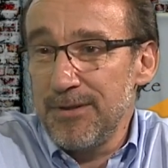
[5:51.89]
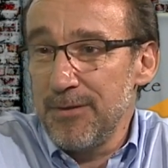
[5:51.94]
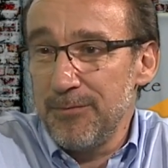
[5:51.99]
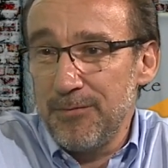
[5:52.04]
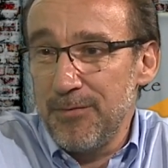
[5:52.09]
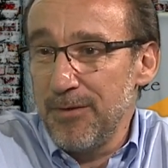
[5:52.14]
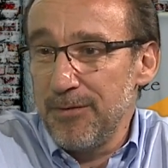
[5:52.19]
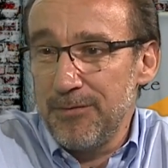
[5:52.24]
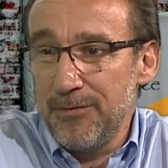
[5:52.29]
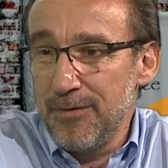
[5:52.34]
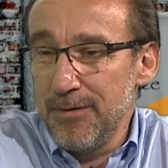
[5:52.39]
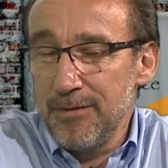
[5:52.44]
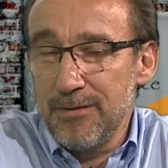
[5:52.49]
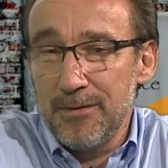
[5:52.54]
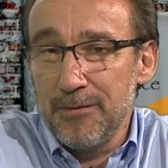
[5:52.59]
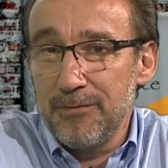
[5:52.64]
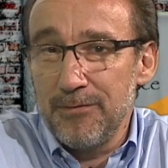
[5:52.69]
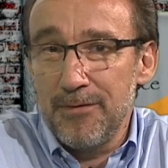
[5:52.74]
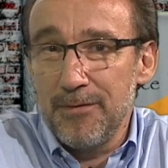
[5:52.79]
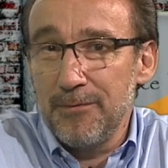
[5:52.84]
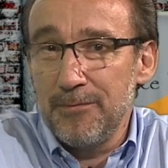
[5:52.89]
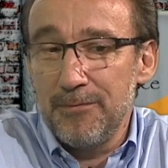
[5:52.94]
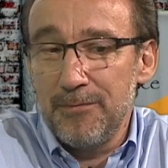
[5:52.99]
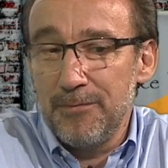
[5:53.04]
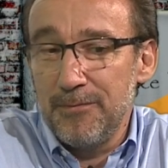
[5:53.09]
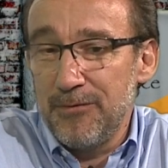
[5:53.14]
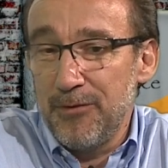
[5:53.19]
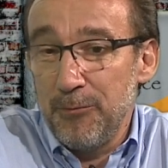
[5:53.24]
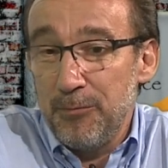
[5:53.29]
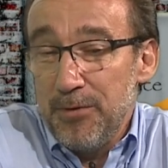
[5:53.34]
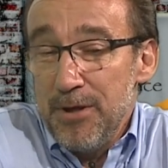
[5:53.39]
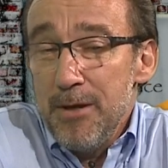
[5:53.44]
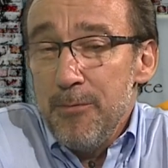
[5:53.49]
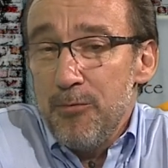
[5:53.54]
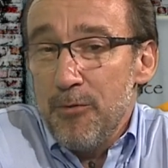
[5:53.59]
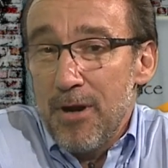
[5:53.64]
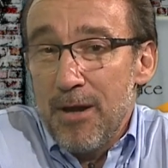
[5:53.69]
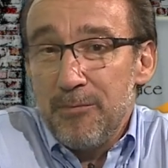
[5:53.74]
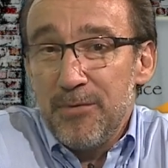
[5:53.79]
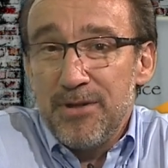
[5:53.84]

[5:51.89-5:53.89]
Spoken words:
the people.